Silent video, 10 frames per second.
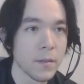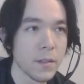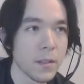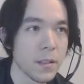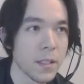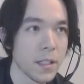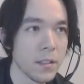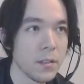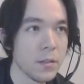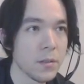You got
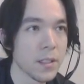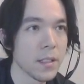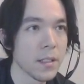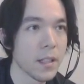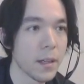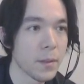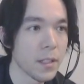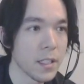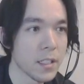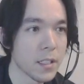new Hammer of the
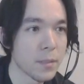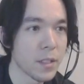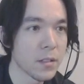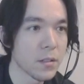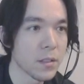Ancients bracers.